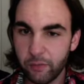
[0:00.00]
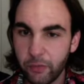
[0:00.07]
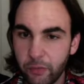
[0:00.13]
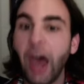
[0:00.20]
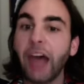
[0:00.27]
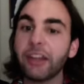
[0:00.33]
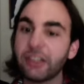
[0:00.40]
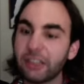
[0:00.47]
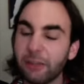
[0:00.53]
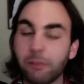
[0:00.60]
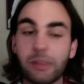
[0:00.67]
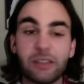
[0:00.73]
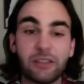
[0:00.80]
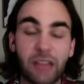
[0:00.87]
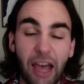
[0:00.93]
I
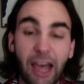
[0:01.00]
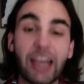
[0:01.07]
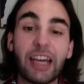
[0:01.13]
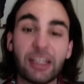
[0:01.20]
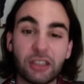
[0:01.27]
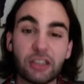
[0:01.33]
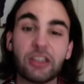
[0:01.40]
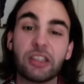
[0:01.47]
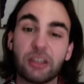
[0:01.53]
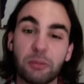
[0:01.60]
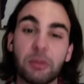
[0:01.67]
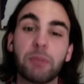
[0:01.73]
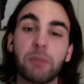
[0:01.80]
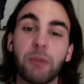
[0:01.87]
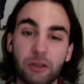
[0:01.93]
actually think the
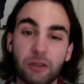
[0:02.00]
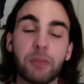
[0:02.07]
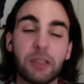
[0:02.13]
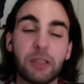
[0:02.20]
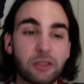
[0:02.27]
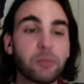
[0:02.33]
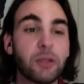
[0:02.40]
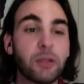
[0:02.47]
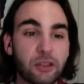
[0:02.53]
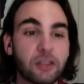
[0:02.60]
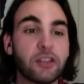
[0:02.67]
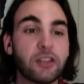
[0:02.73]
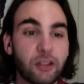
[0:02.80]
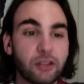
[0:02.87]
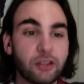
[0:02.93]
meatballs beat spinach
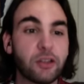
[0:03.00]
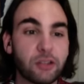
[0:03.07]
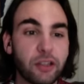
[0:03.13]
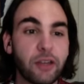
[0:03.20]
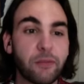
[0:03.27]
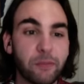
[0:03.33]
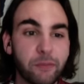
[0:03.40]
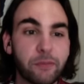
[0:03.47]
and artichoke dip.